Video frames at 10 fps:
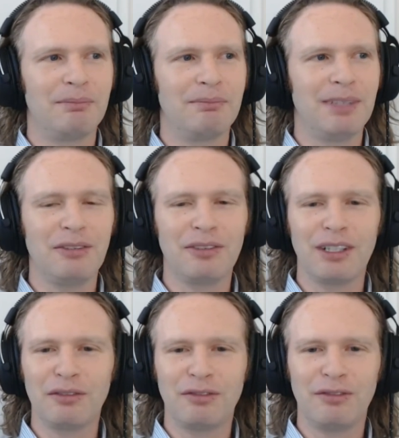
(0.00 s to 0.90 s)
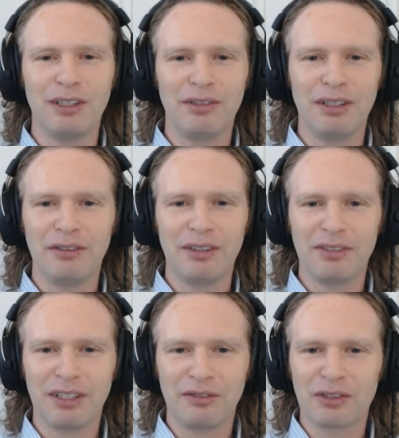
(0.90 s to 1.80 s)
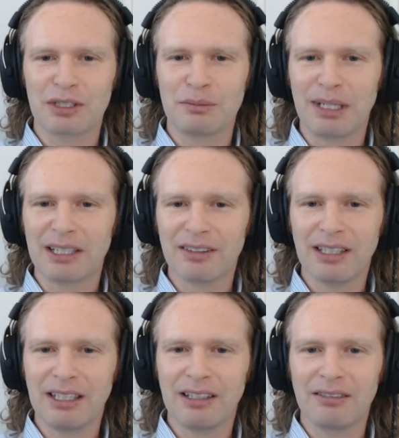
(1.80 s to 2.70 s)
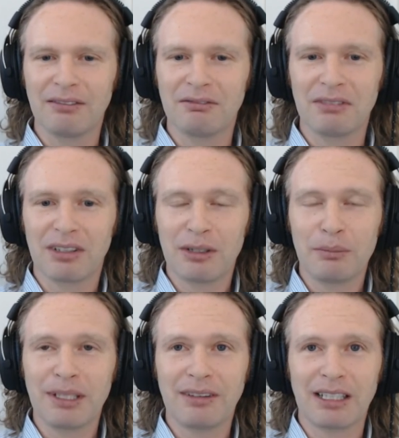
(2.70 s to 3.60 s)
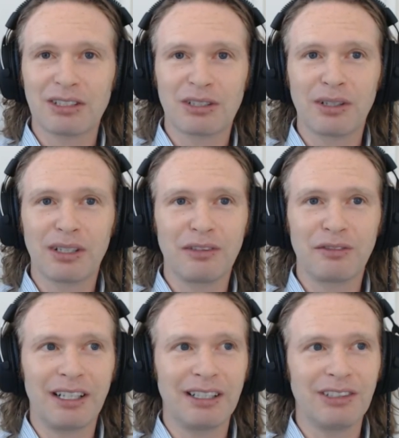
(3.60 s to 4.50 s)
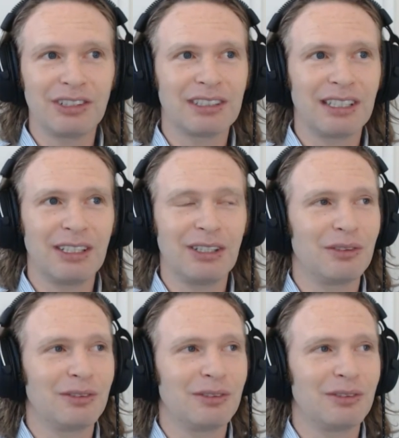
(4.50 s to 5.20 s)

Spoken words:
even if you're speculating a little bit, that's totally fine. Just say,